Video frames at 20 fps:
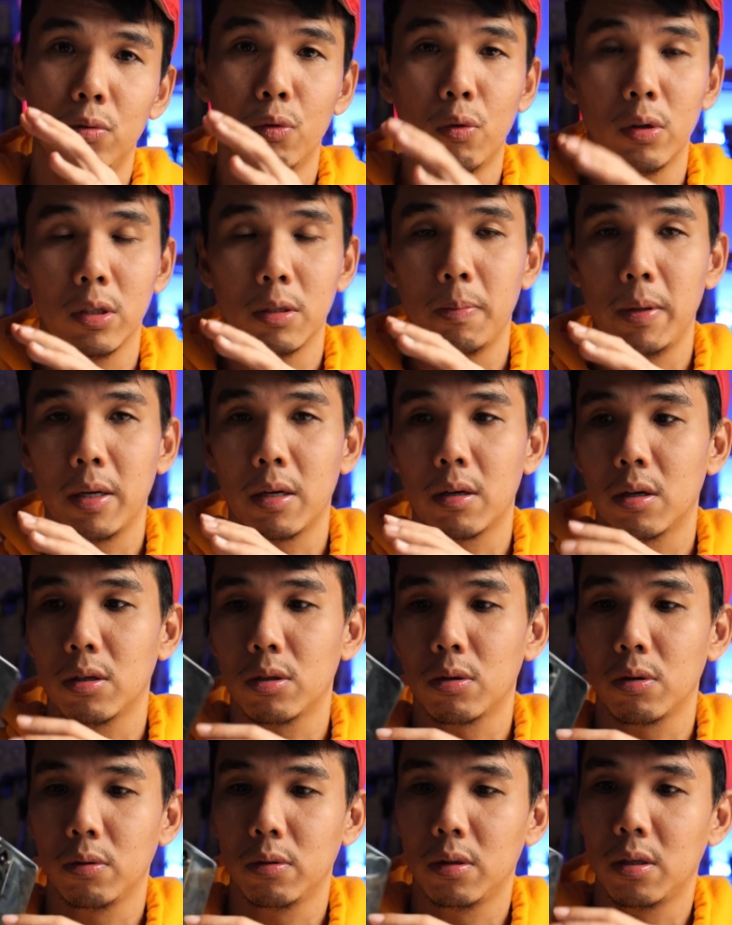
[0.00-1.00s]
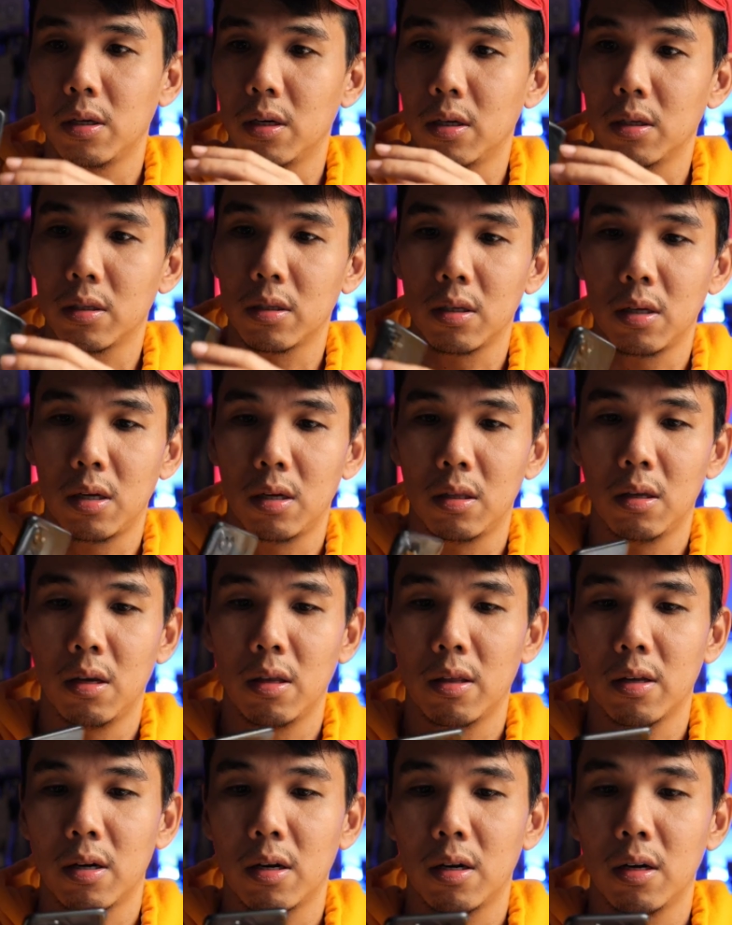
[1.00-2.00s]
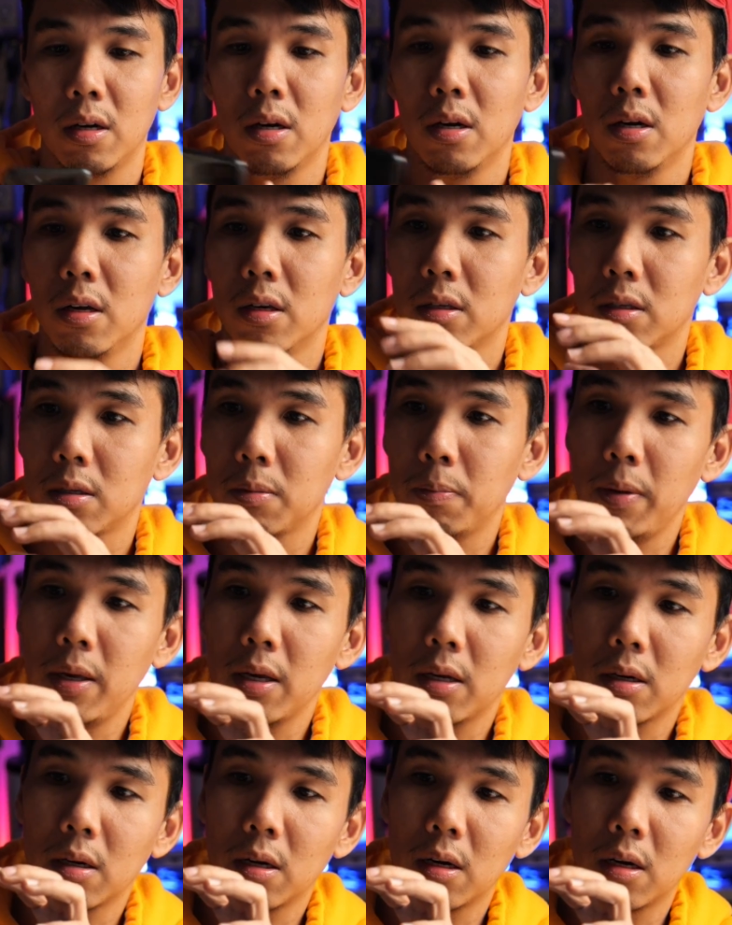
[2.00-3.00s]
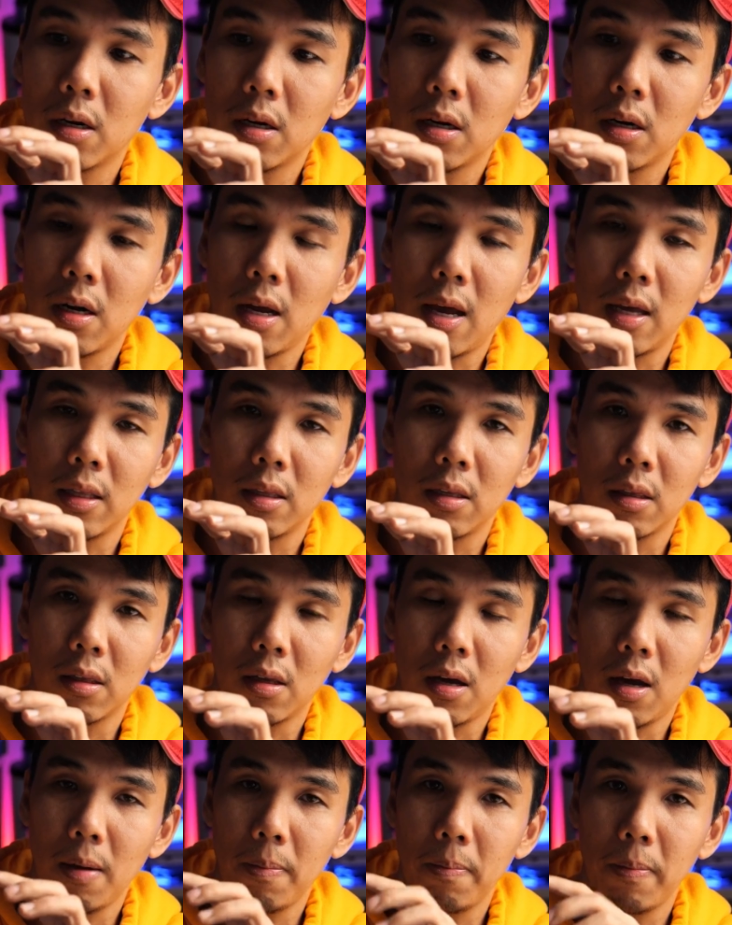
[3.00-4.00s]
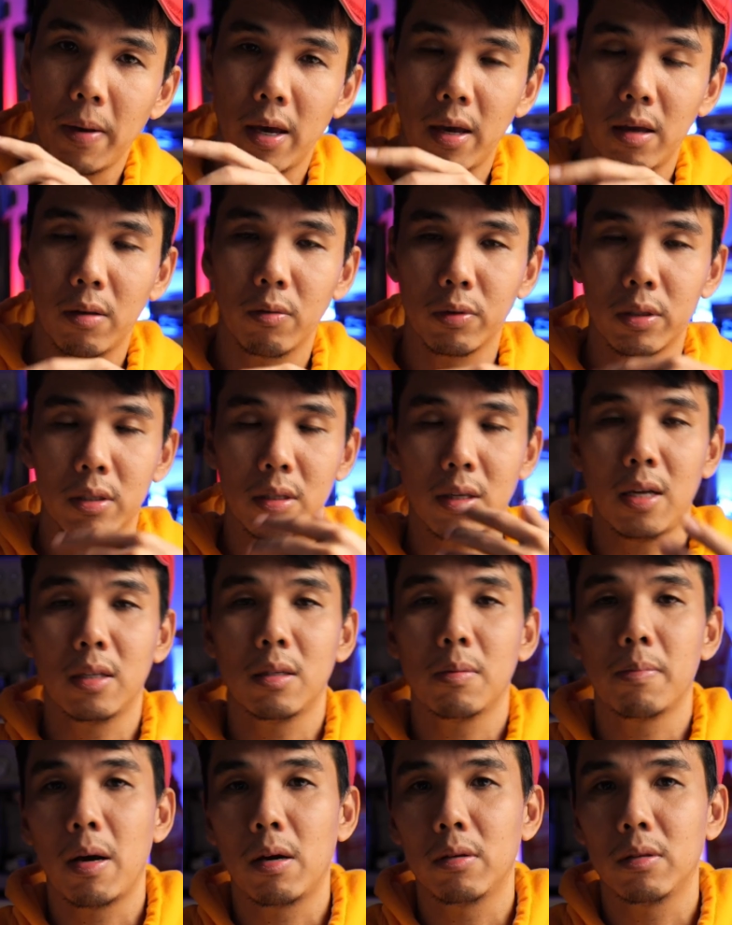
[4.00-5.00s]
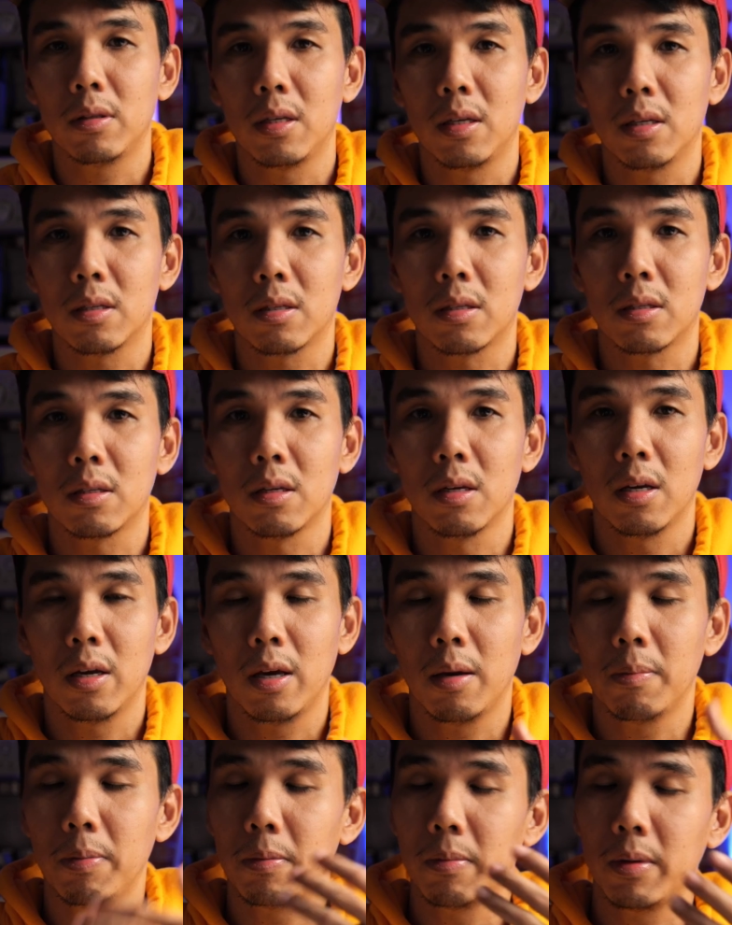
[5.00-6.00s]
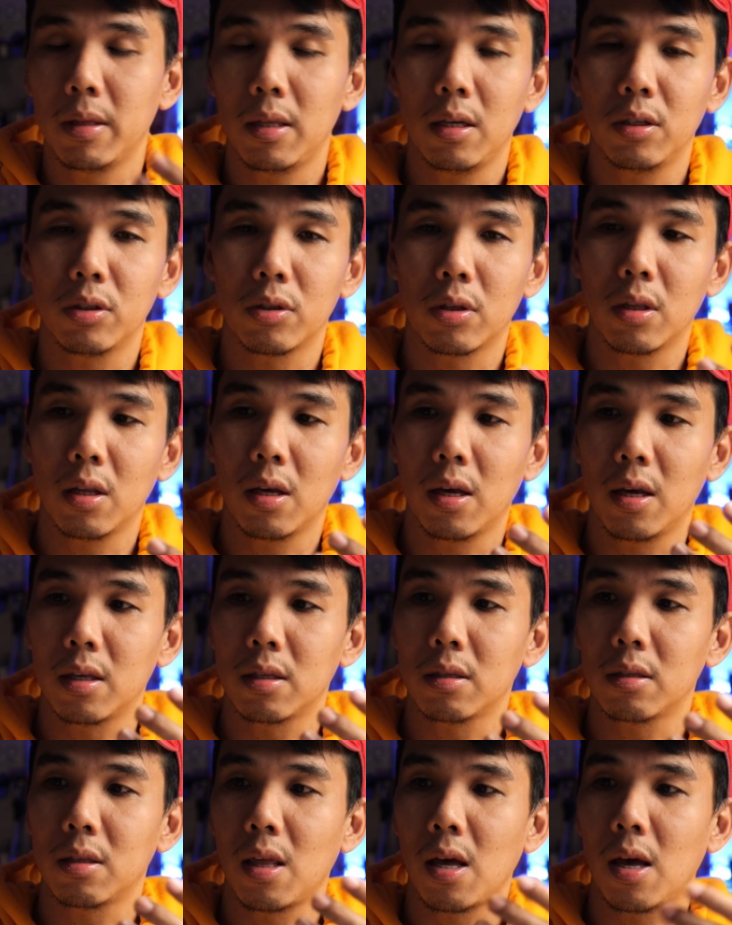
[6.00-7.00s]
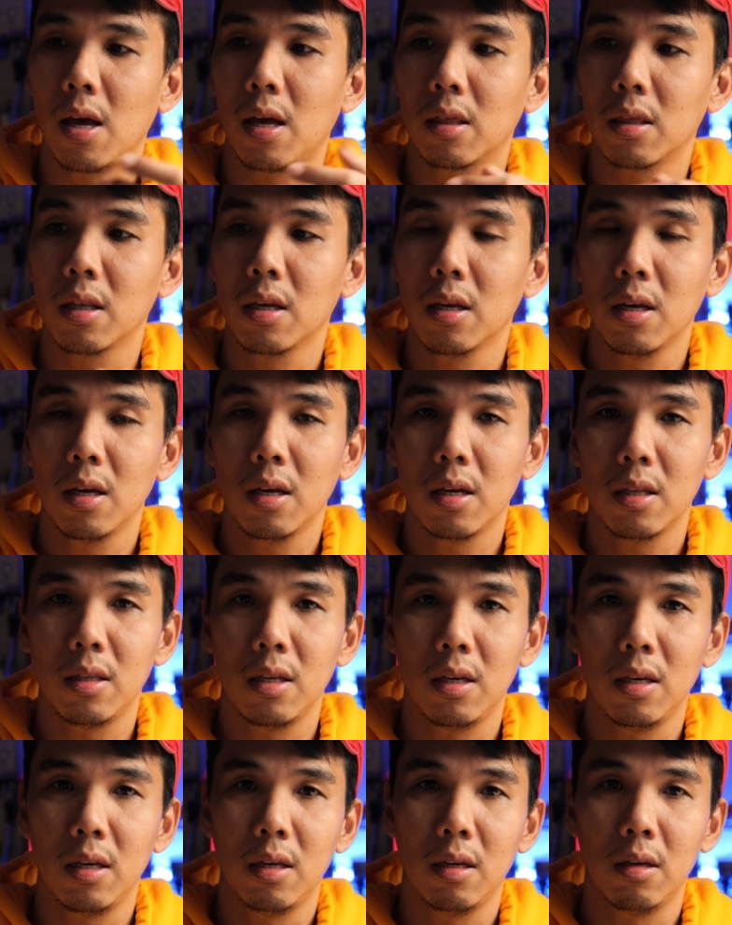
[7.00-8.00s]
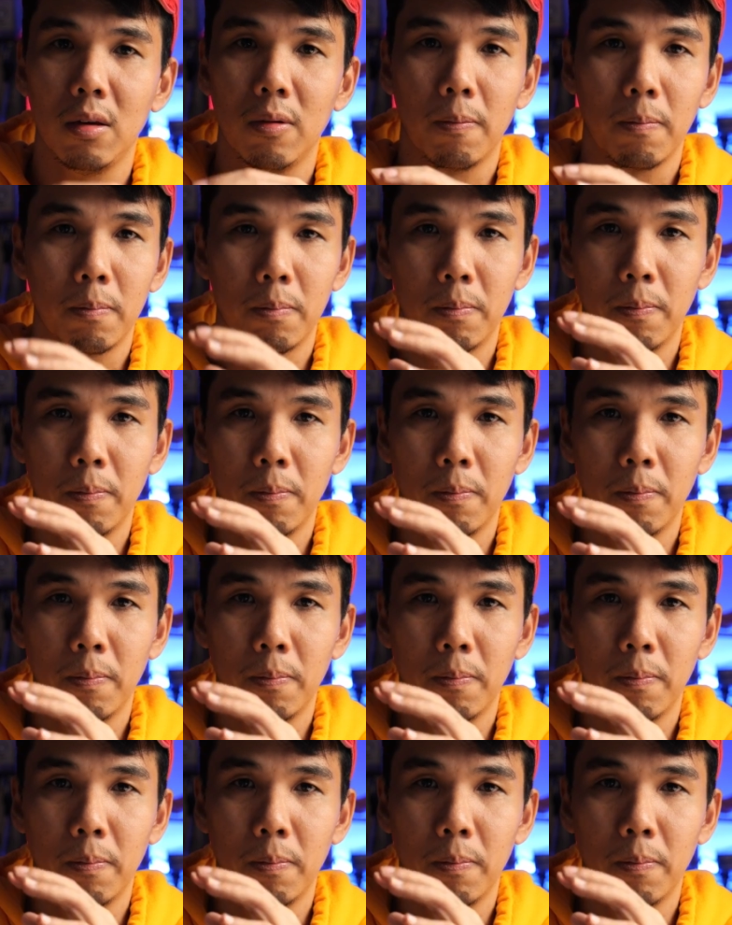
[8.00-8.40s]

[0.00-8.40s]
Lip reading: dual speakers, so there's another speaker at the top. And what's nice about this implementation is that the